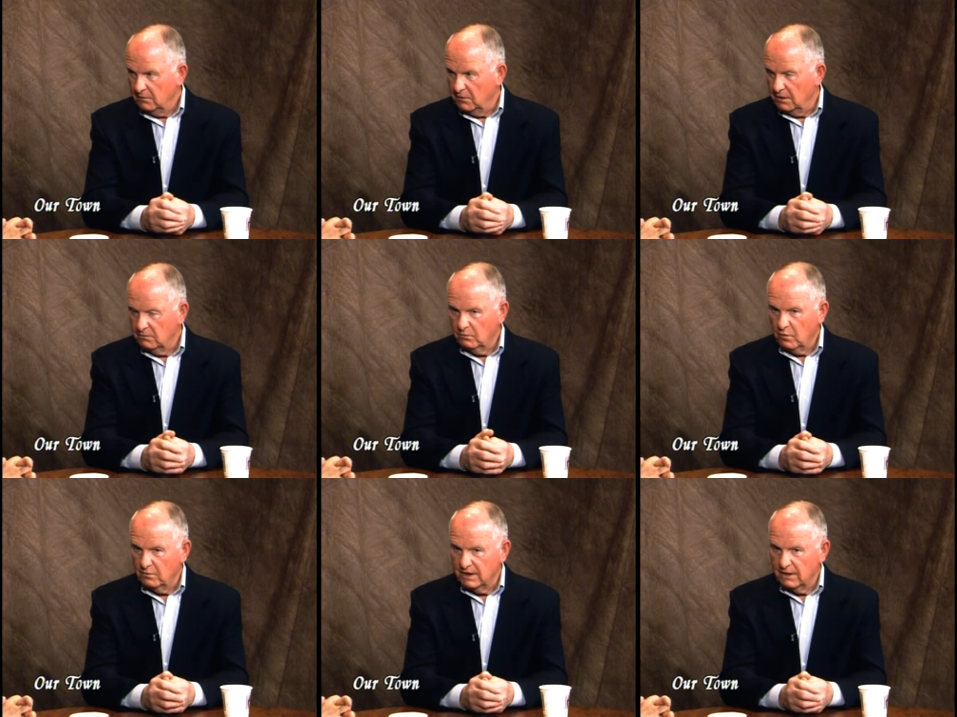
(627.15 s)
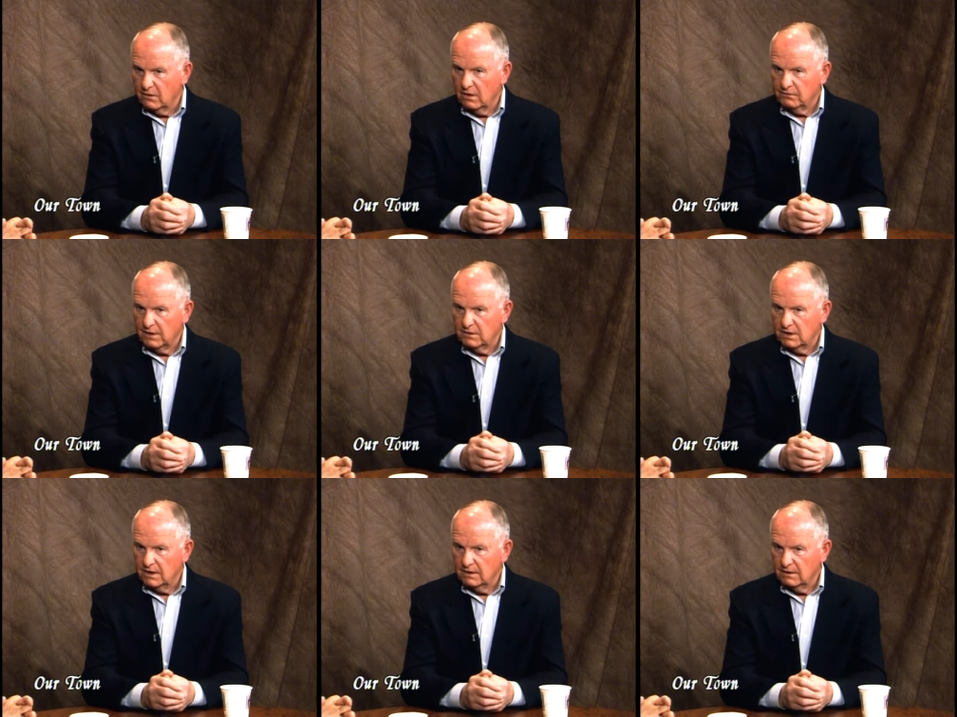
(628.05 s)
But when we get off on
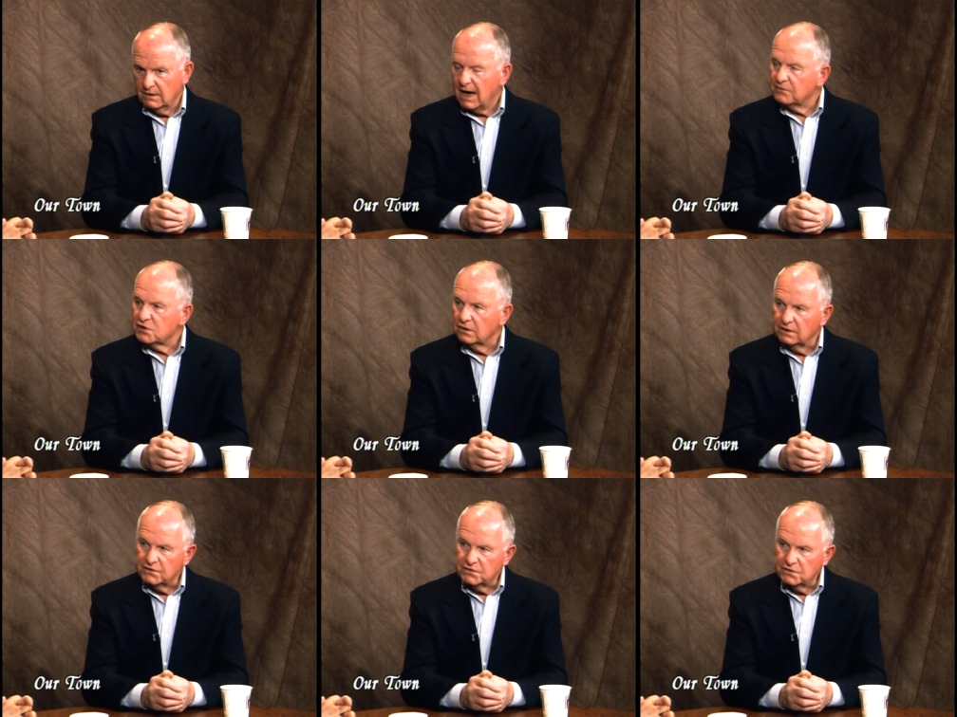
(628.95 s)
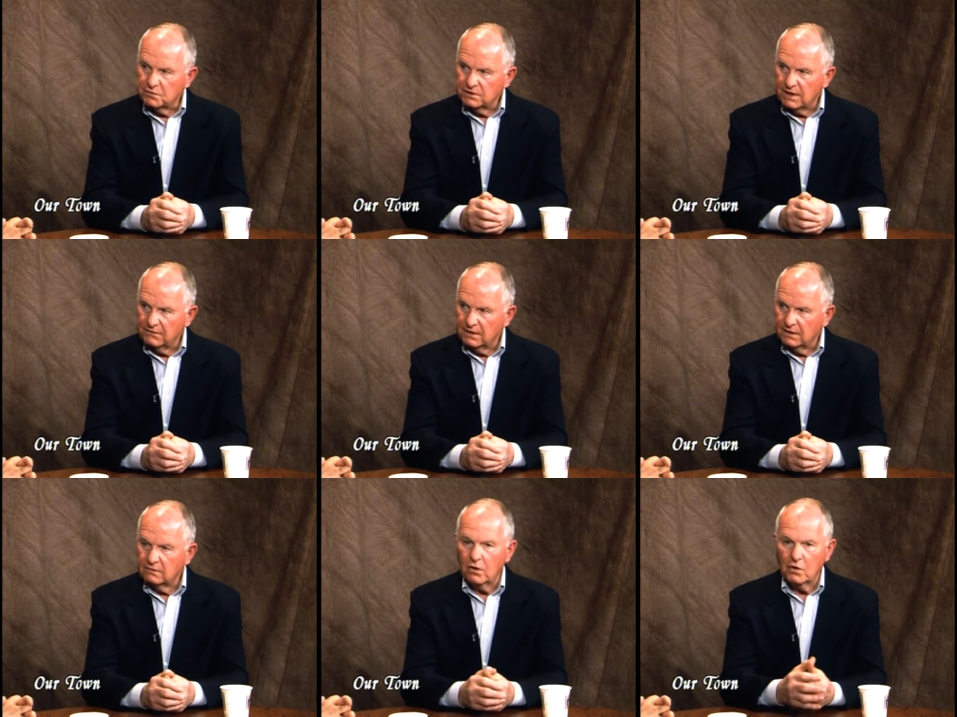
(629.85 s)
the optional issues, which I
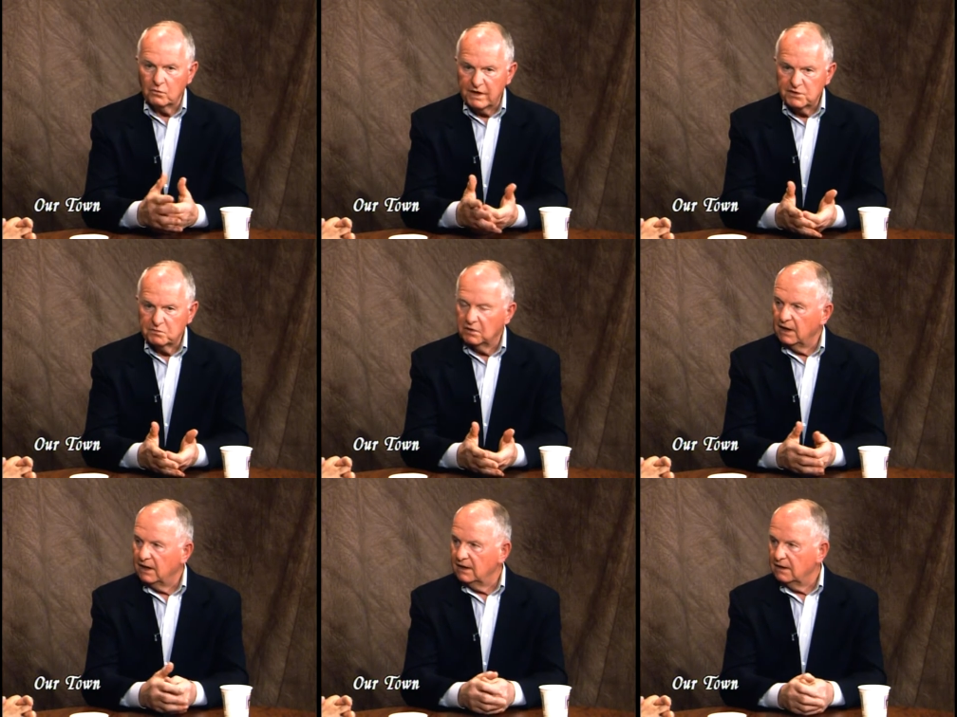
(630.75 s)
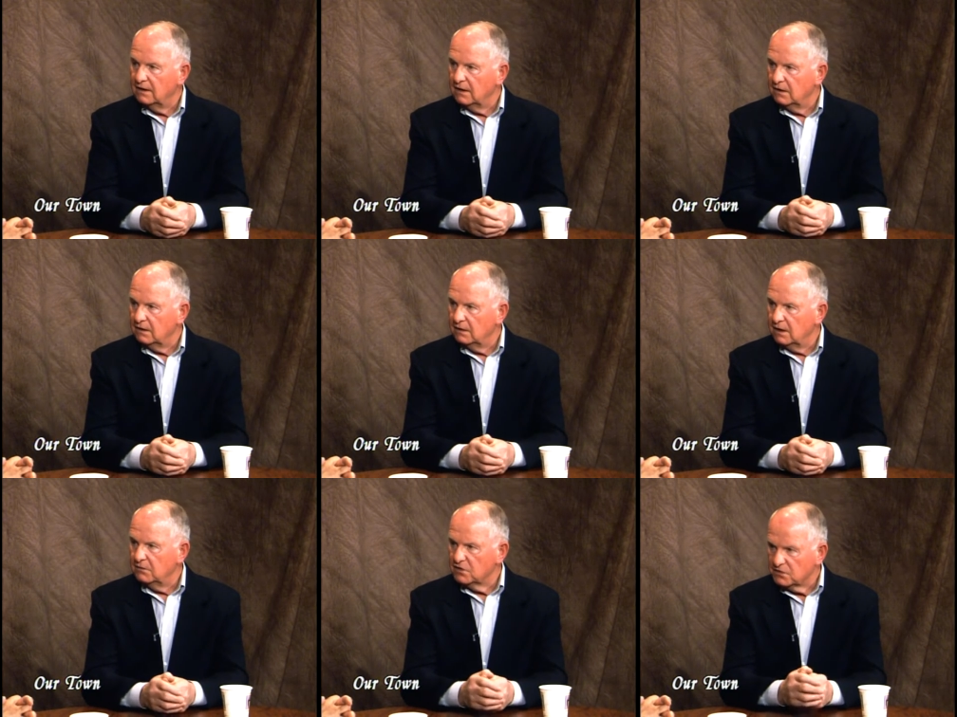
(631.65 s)
think long range planning and,
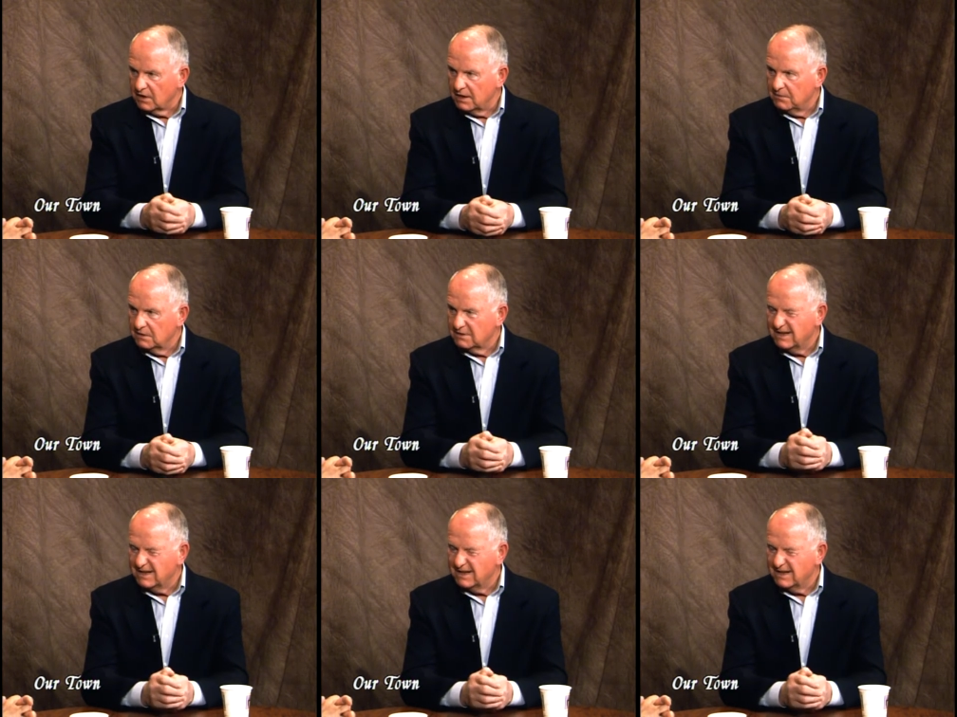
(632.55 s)
and this type, is,